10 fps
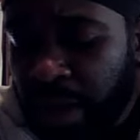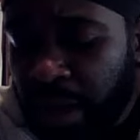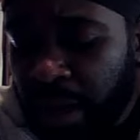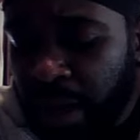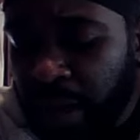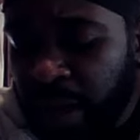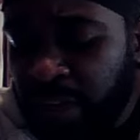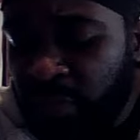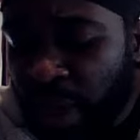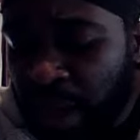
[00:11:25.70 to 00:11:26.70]
and a
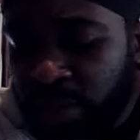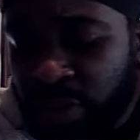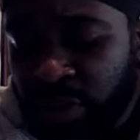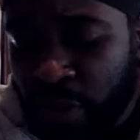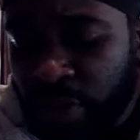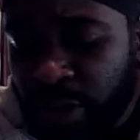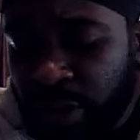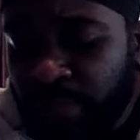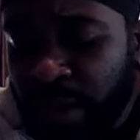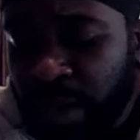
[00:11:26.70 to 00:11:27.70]
devout
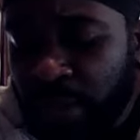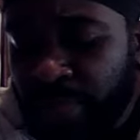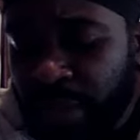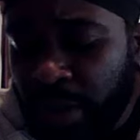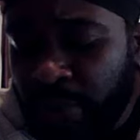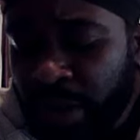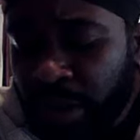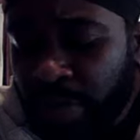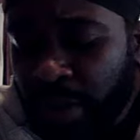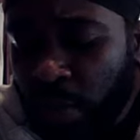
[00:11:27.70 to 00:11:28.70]
soldier of them
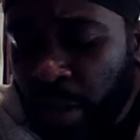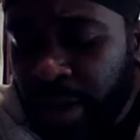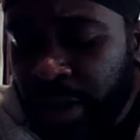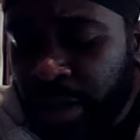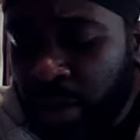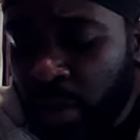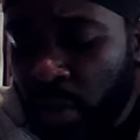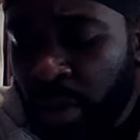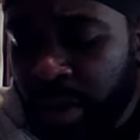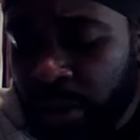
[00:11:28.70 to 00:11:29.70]
that waited
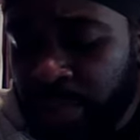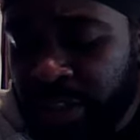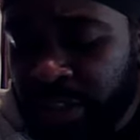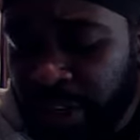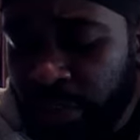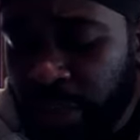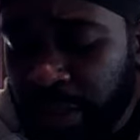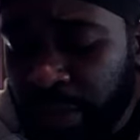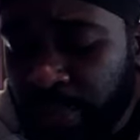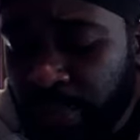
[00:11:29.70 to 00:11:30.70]
on him continually.
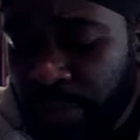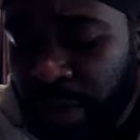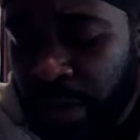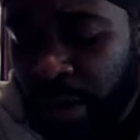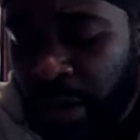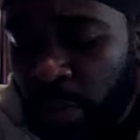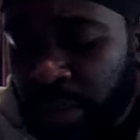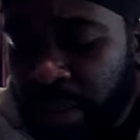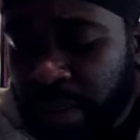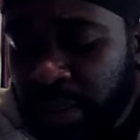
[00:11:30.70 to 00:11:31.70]
And when
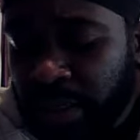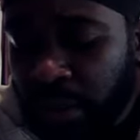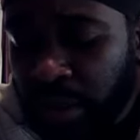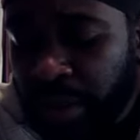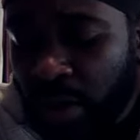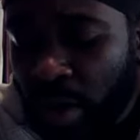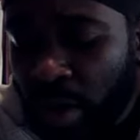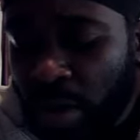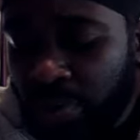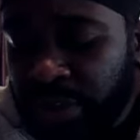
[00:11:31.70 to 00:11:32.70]
he had declared
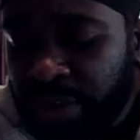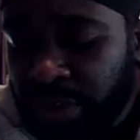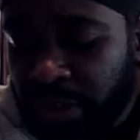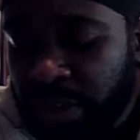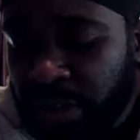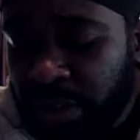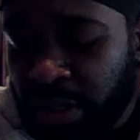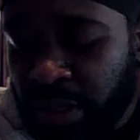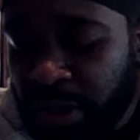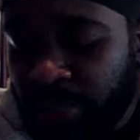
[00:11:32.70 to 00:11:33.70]
all these things unto
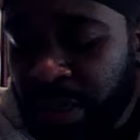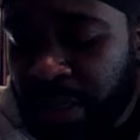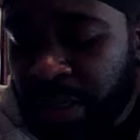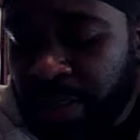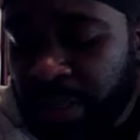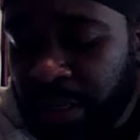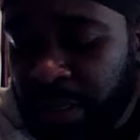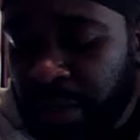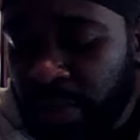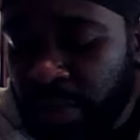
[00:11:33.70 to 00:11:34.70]
him, he
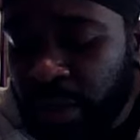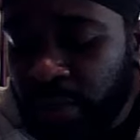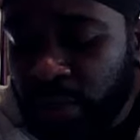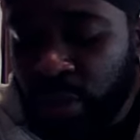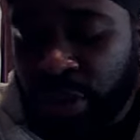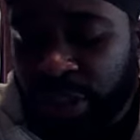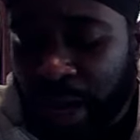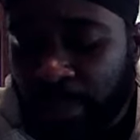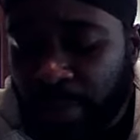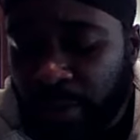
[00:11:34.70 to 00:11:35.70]
sent them to
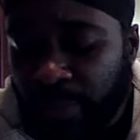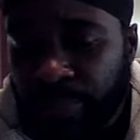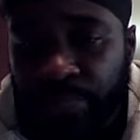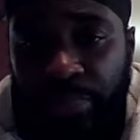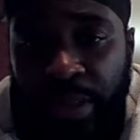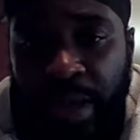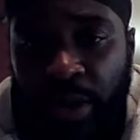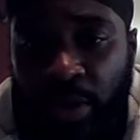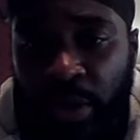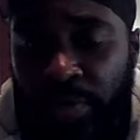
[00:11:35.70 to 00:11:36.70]
Joppa.
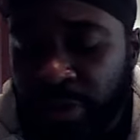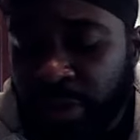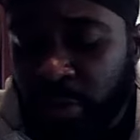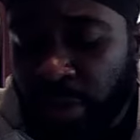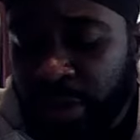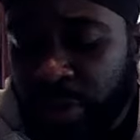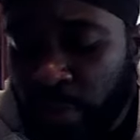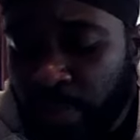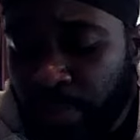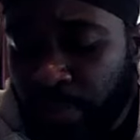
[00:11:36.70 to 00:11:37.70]
Now, this is where it gets
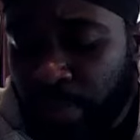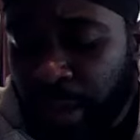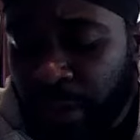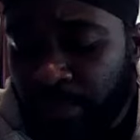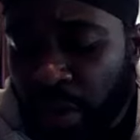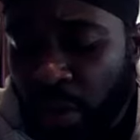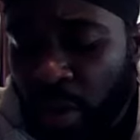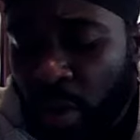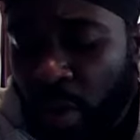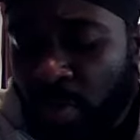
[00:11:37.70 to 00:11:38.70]
real important at.
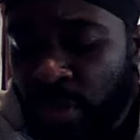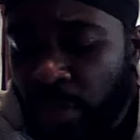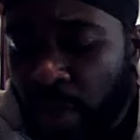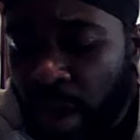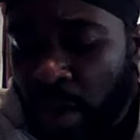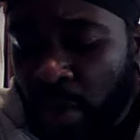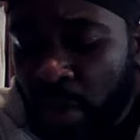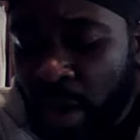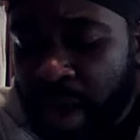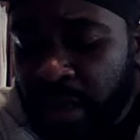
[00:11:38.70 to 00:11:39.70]
On the
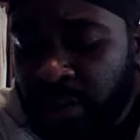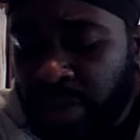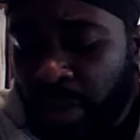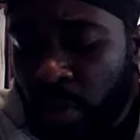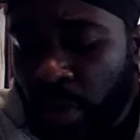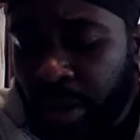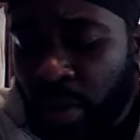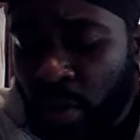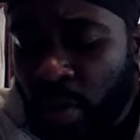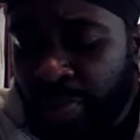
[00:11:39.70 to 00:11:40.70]
morrow, as they
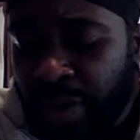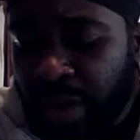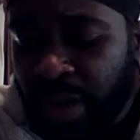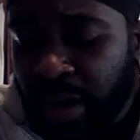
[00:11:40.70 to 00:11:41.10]
went on their